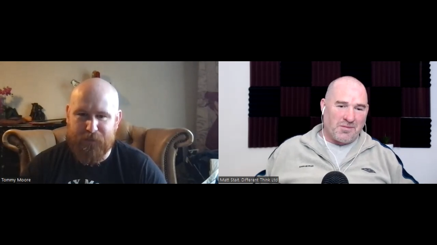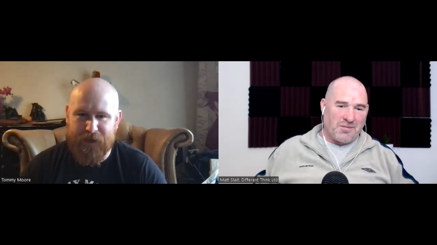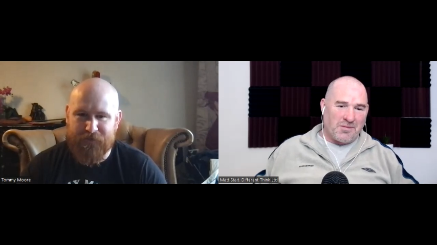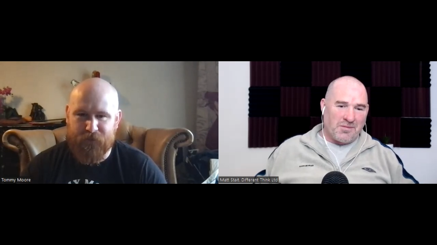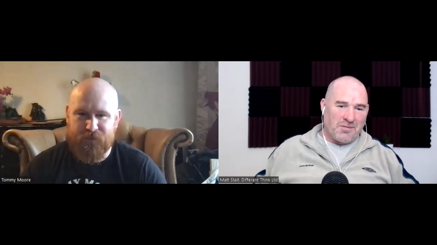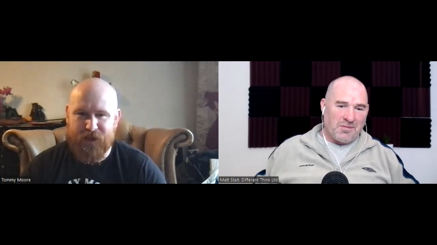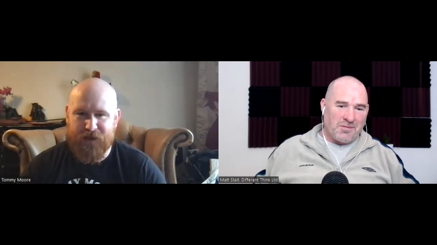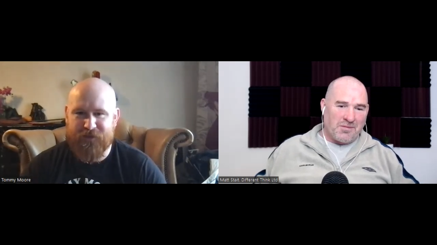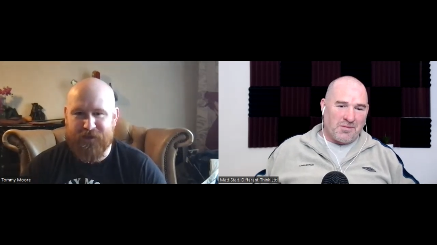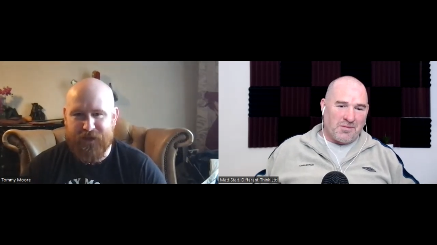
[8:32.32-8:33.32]
Speaker 1: and platforms.
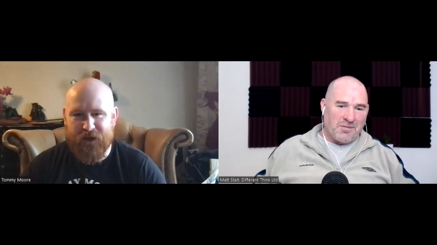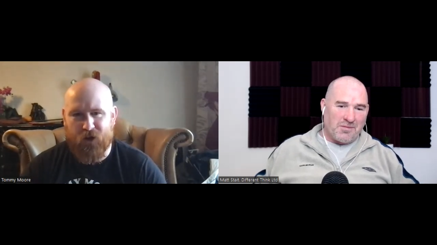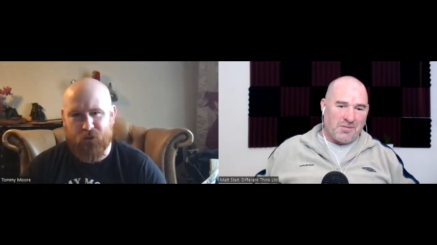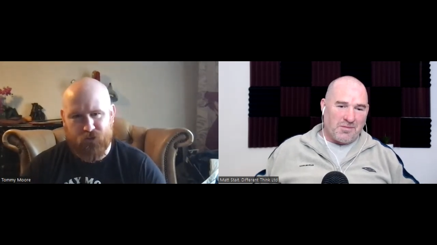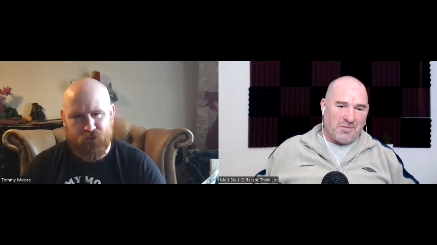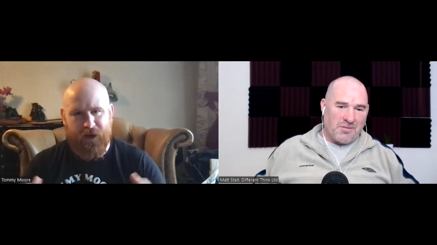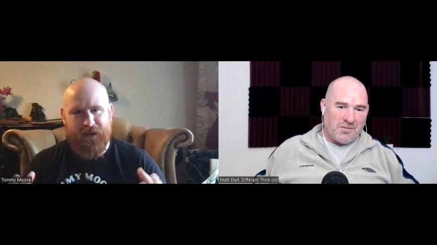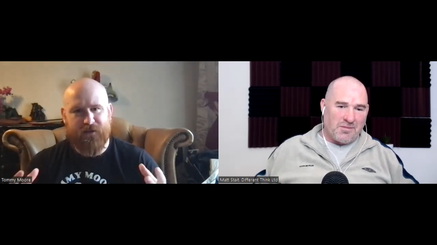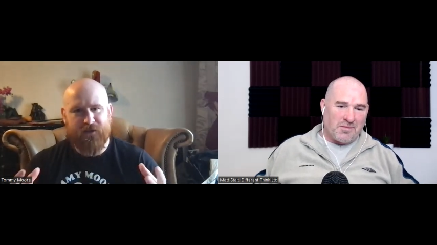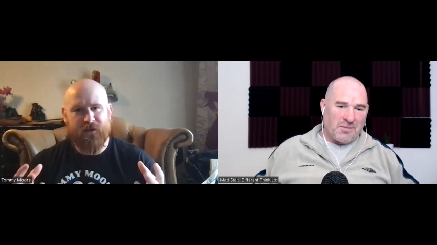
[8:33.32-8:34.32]
I think they hold
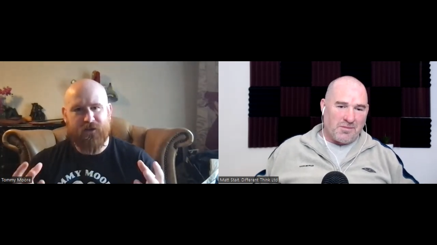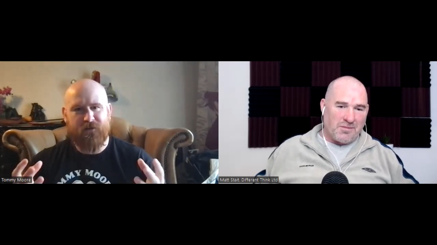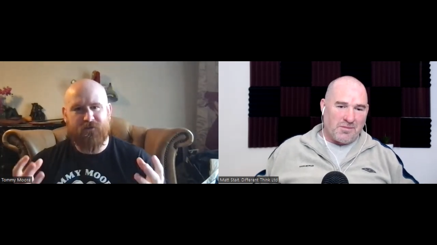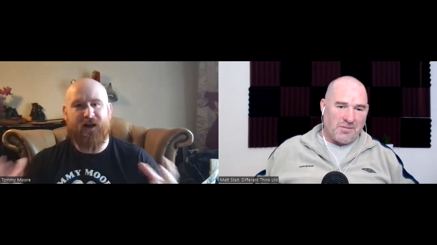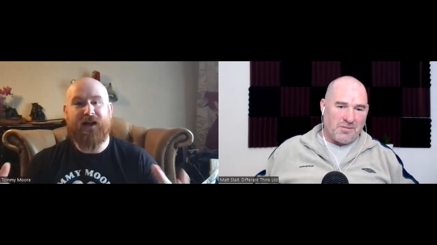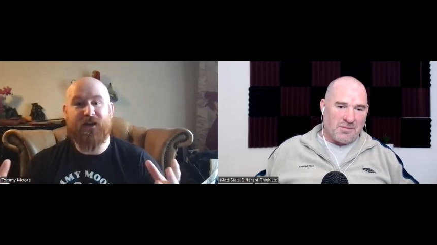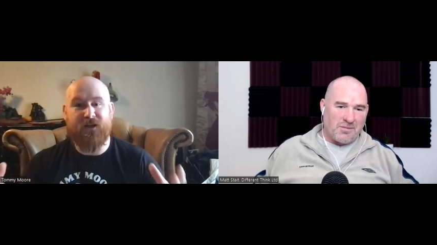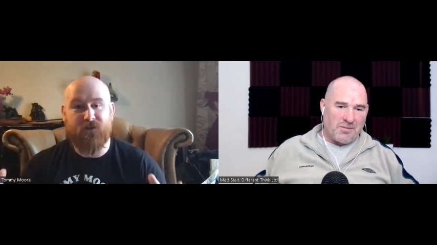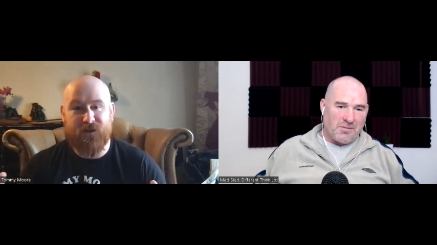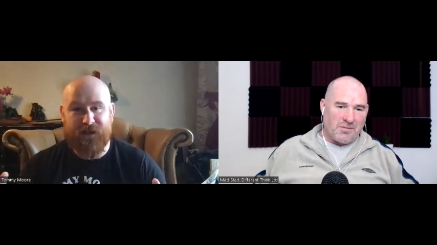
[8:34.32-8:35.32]
great
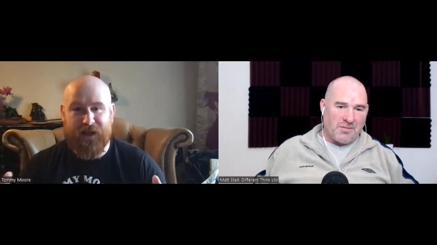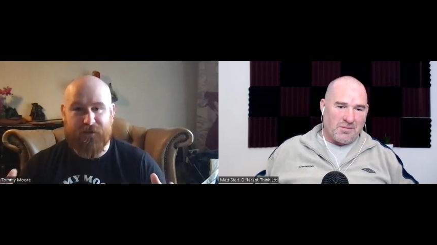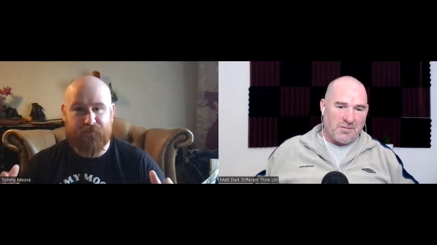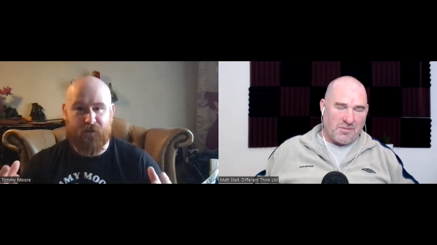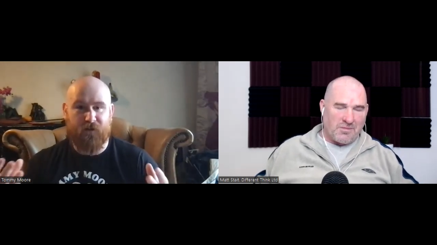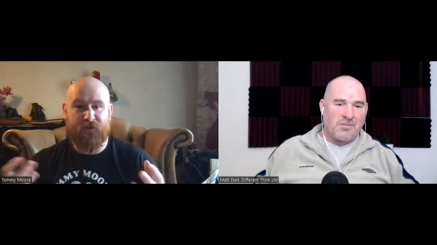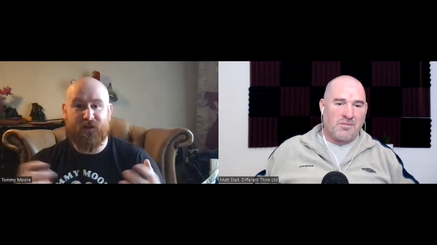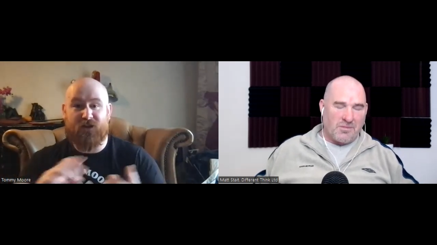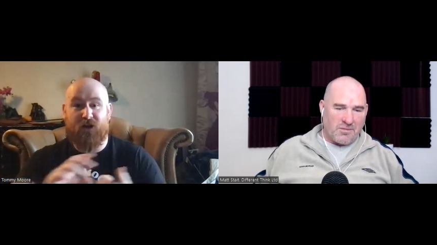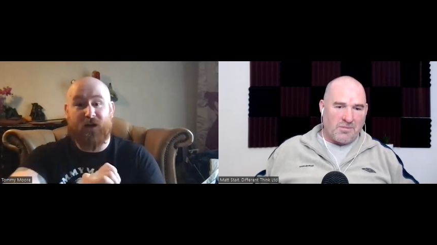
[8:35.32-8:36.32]
value today of
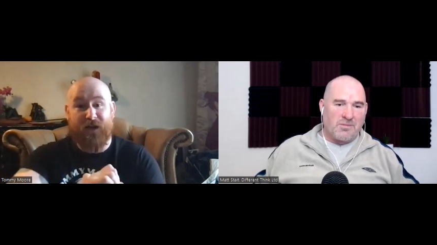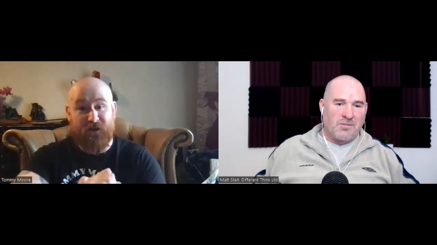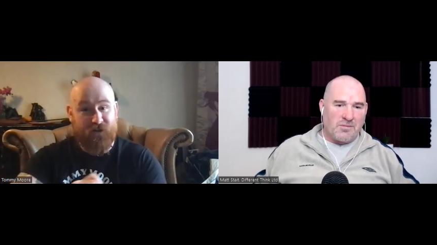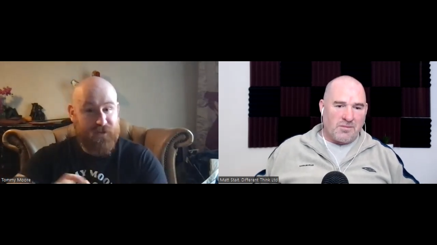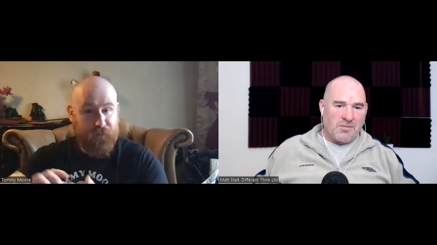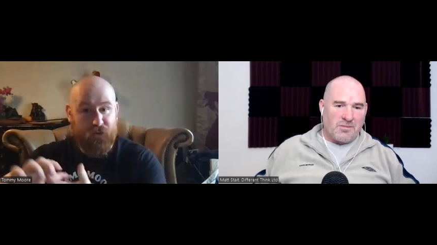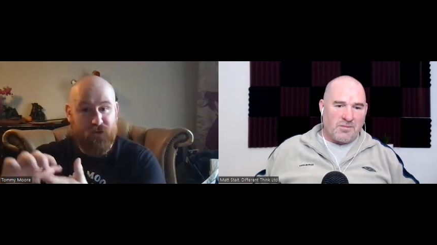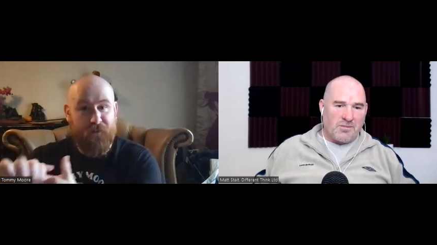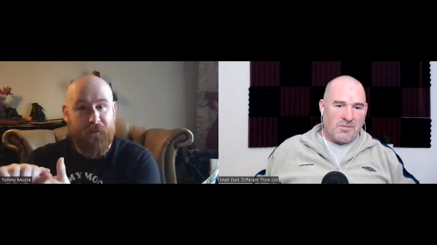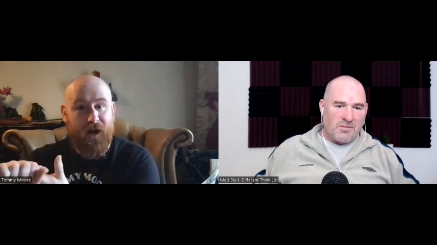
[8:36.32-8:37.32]
historical interest, but
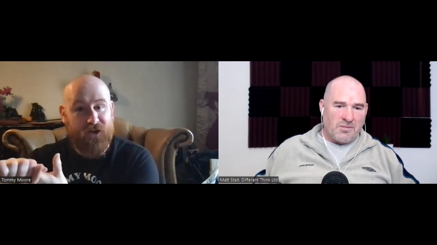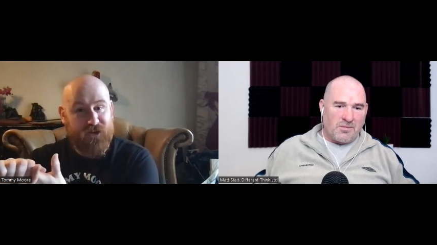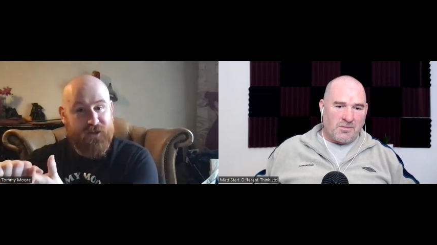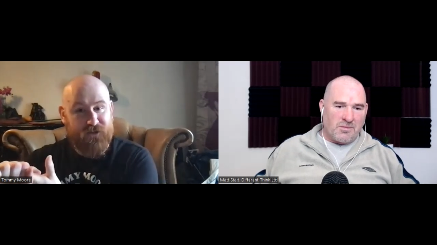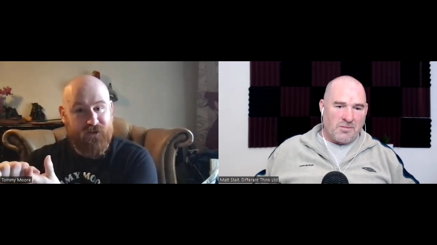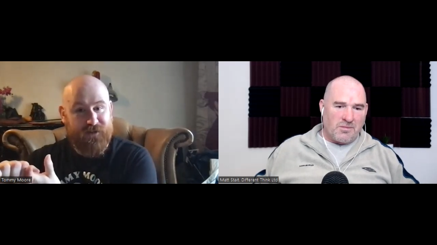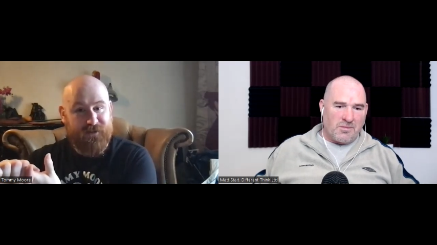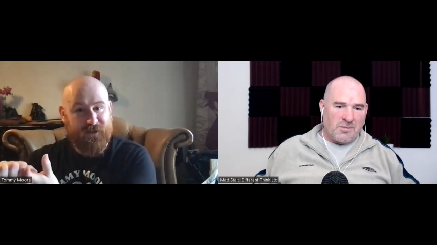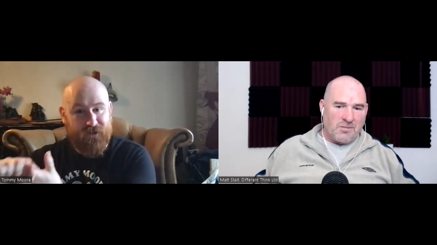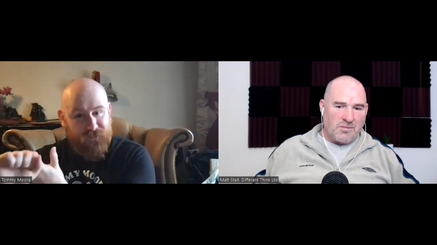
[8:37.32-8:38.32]
also martial
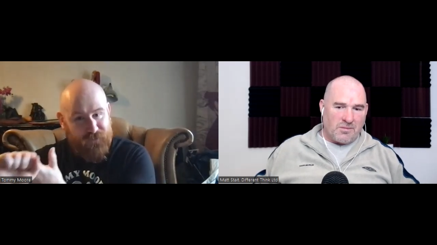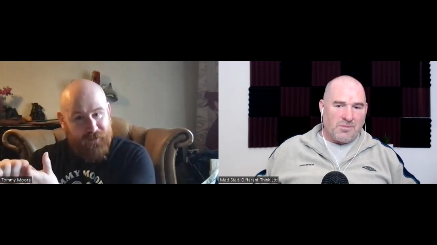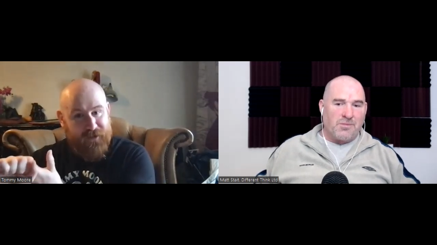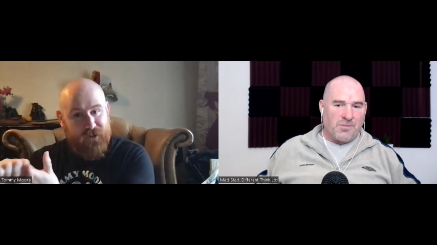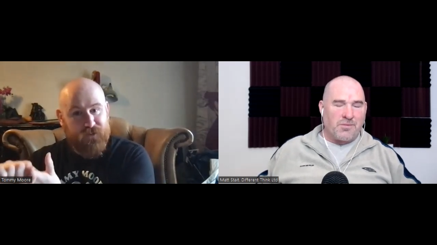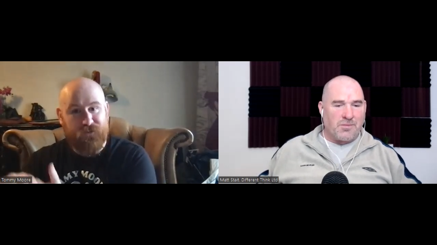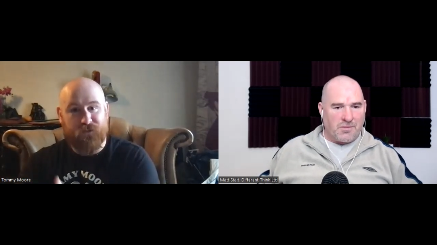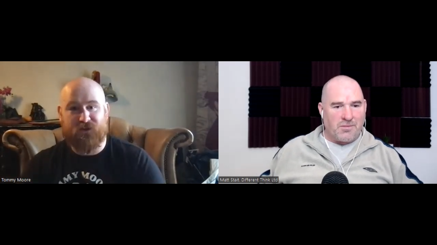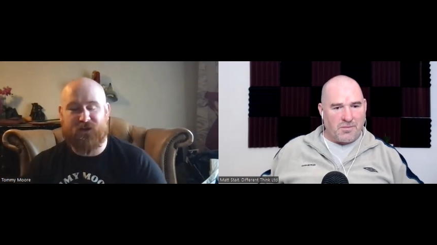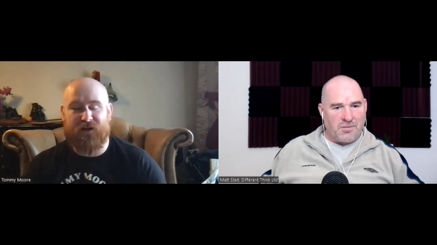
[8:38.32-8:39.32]
interest. You know, it's very mm.
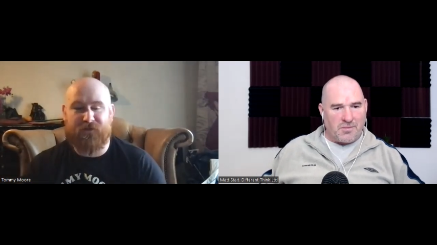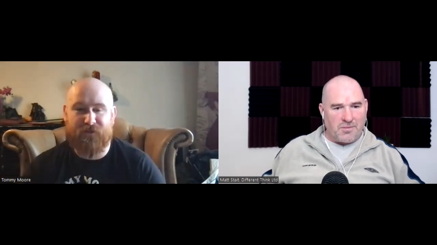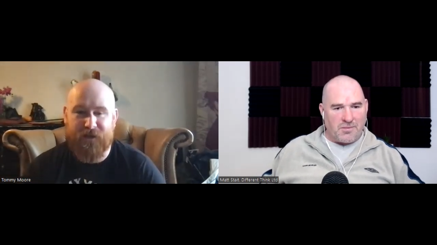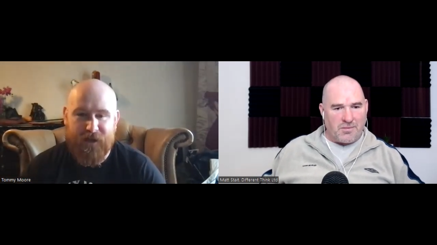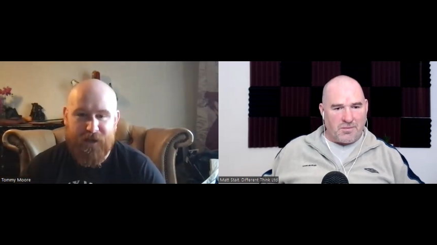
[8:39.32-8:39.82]
useful stuff.